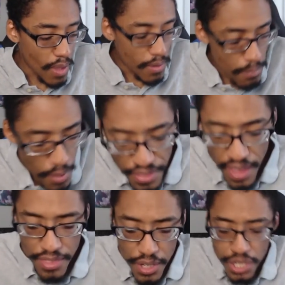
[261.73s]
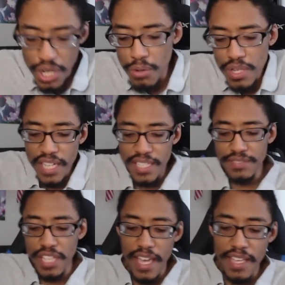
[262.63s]
But then the show kind of
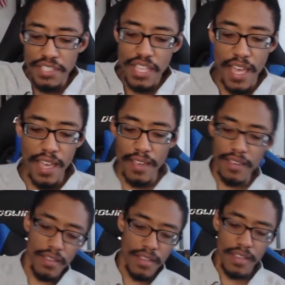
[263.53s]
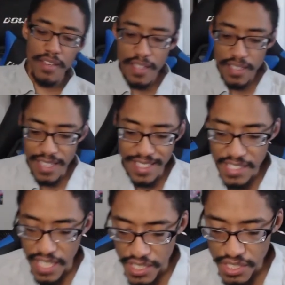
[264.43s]
takes
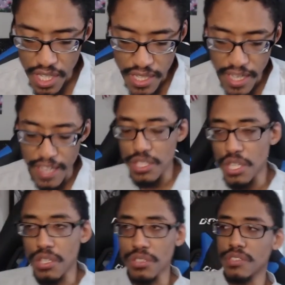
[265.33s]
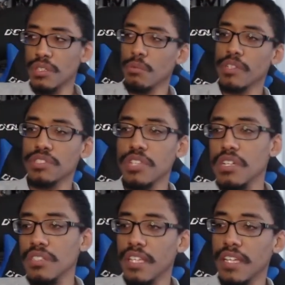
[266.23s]
like a turn where
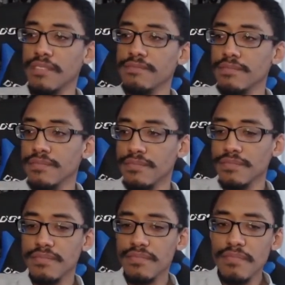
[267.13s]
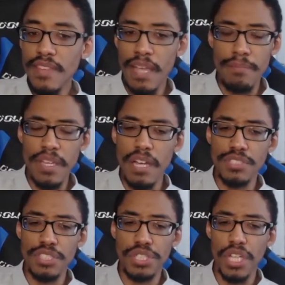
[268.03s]
suddenly it becomes
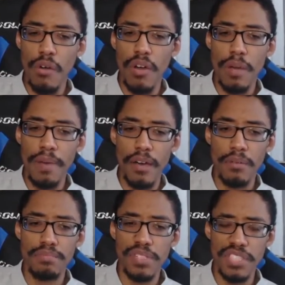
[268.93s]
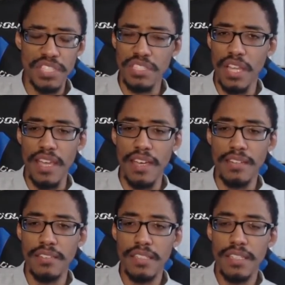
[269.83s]
a show about Princess Leia
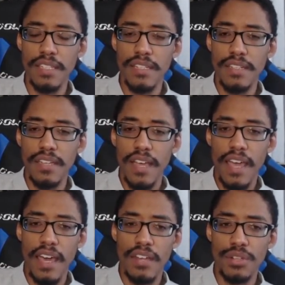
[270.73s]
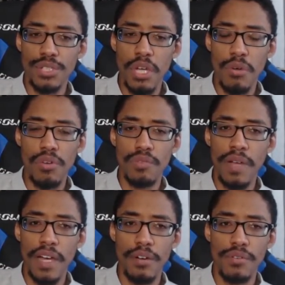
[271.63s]
and a show
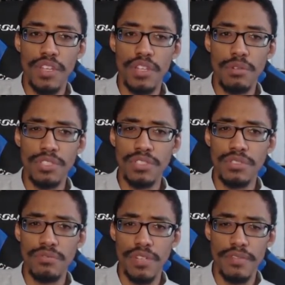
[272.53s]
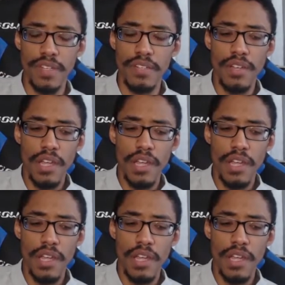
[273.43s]
about the Inquisitor Reva.